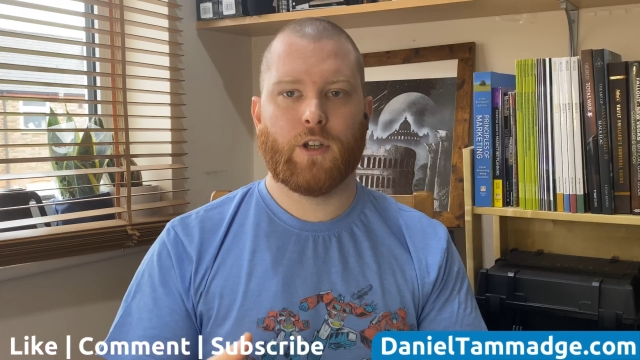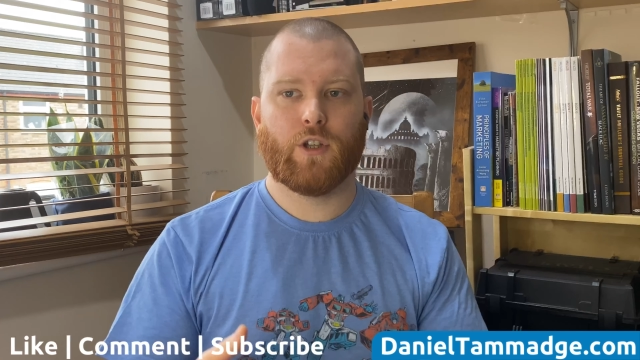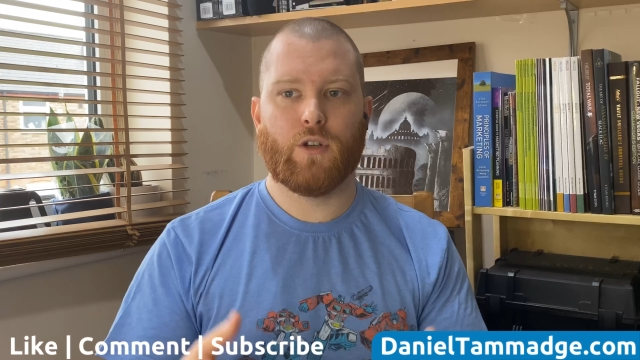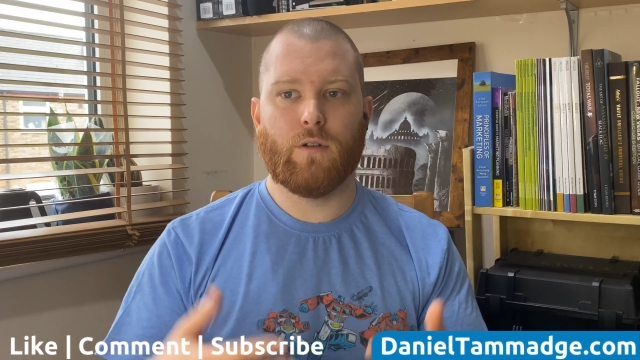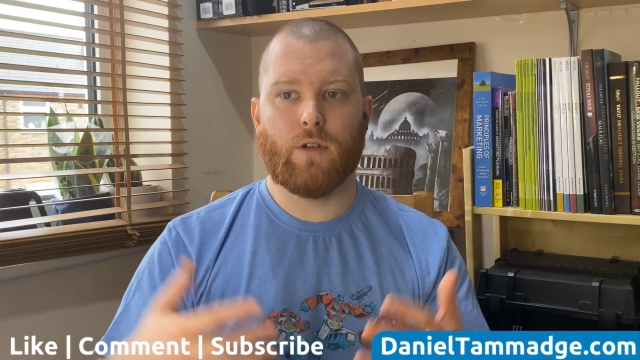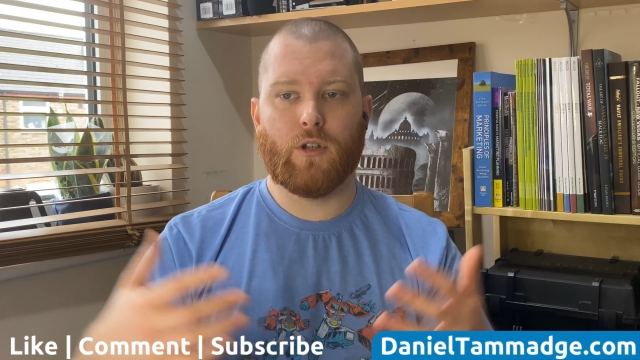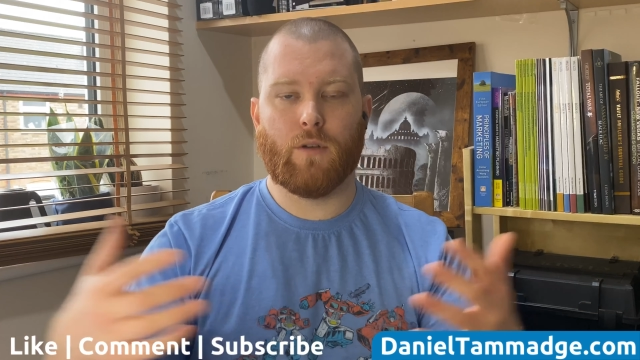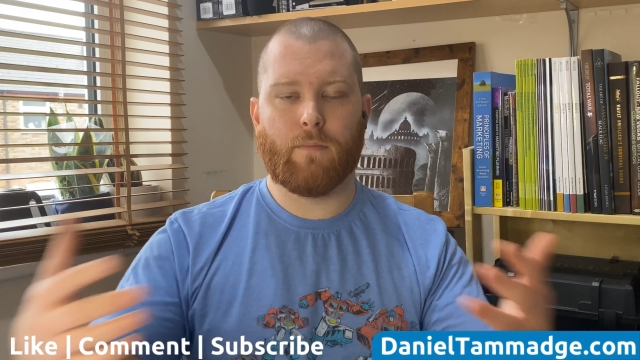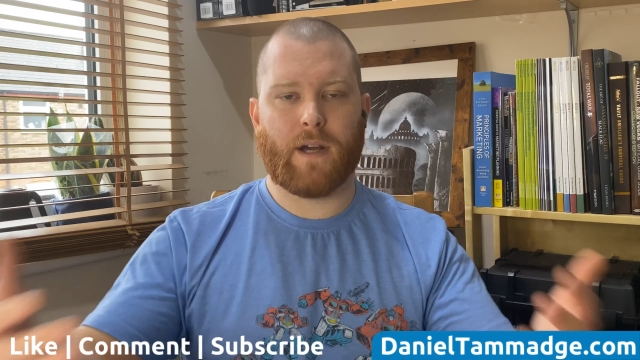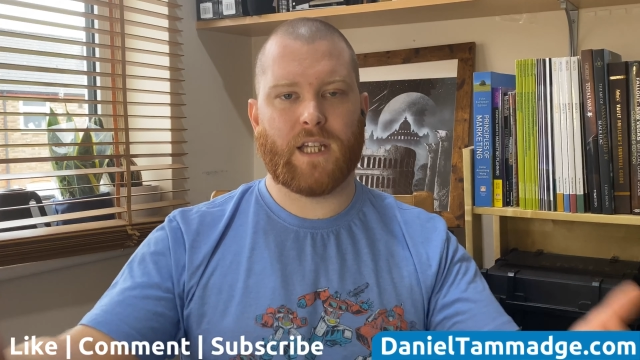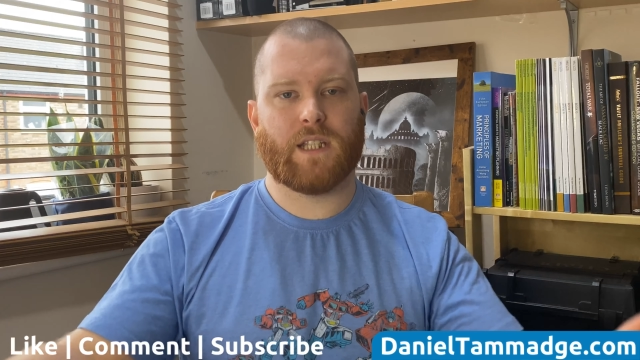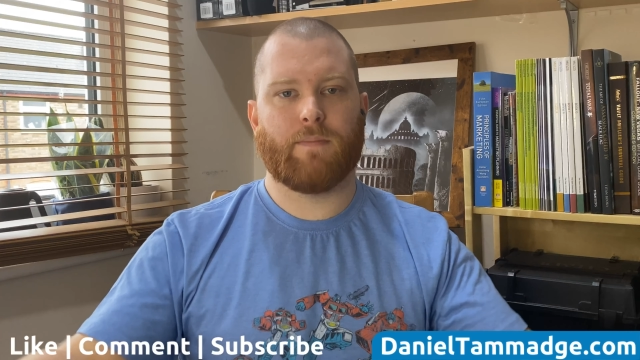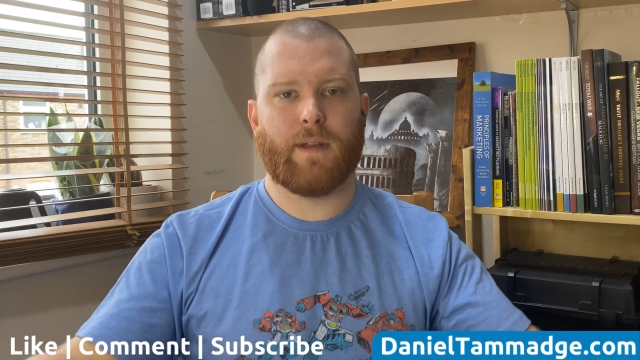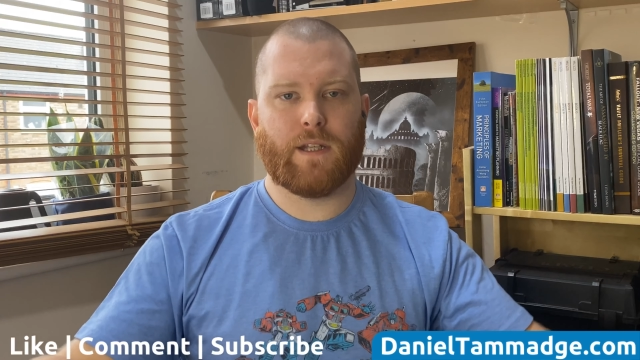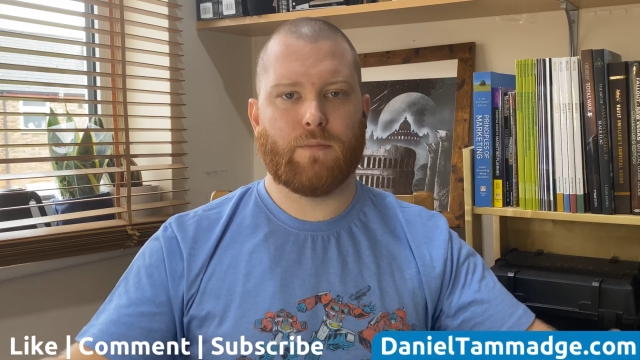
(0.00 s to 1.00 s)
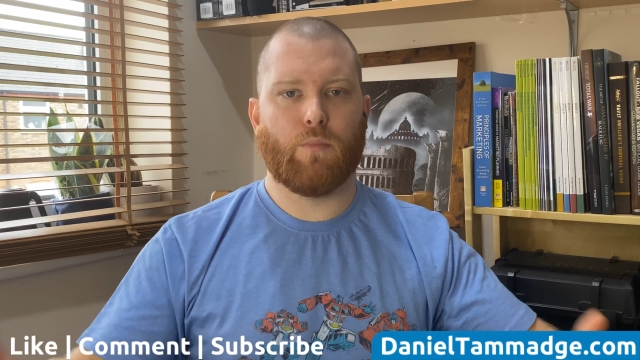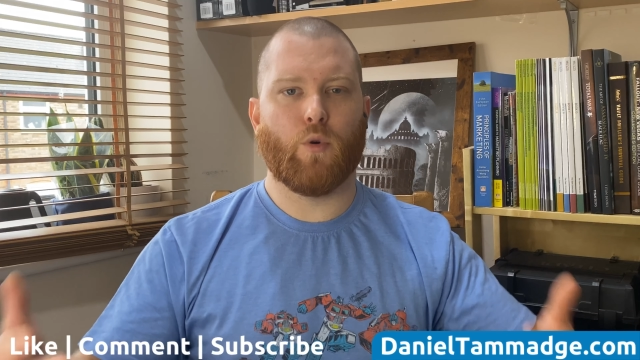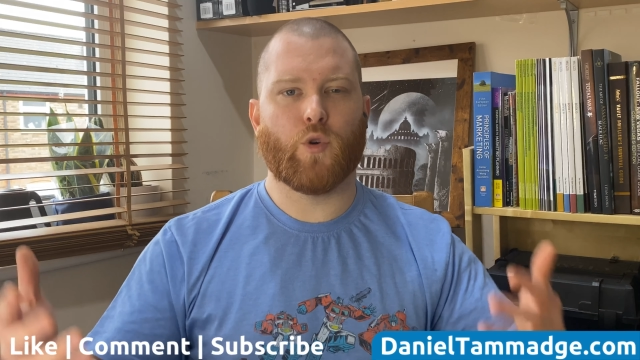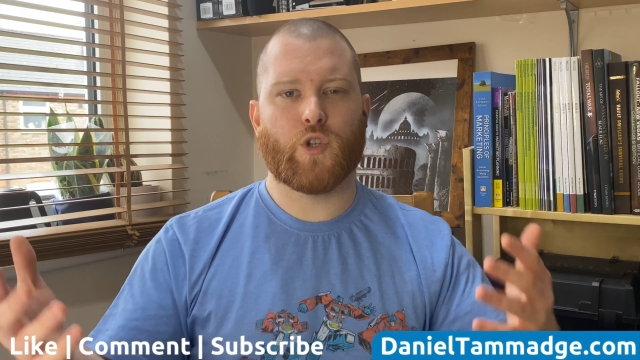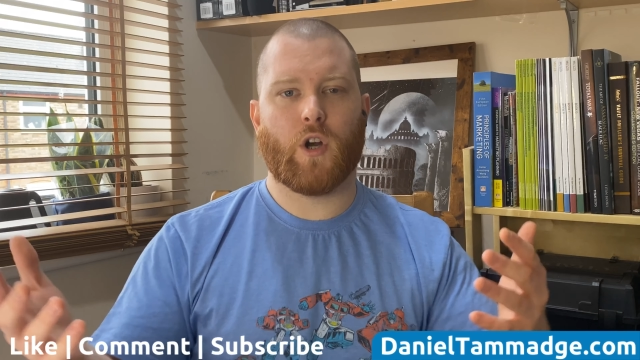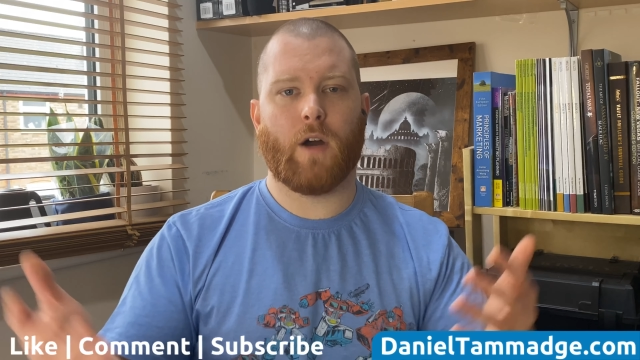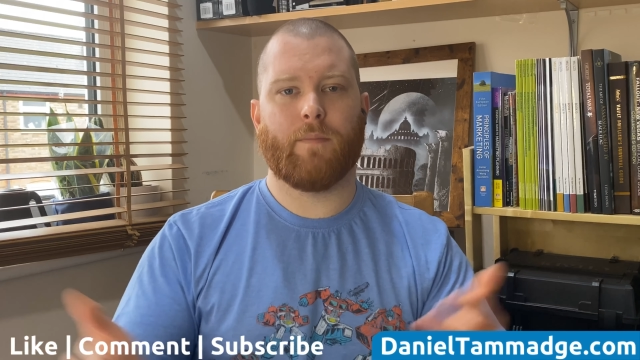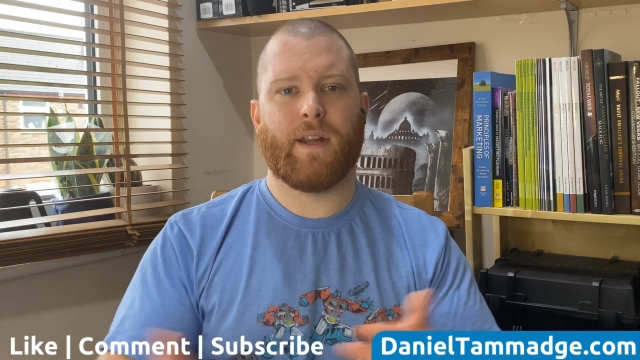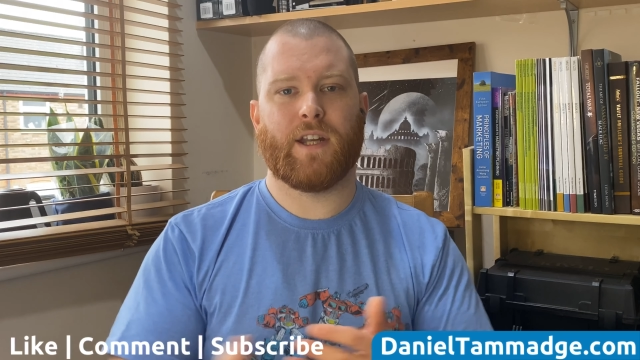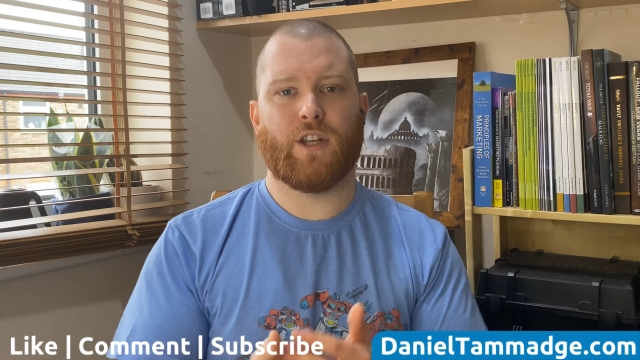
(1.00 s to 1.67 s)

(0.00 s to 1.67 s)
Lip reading: you may spend more time than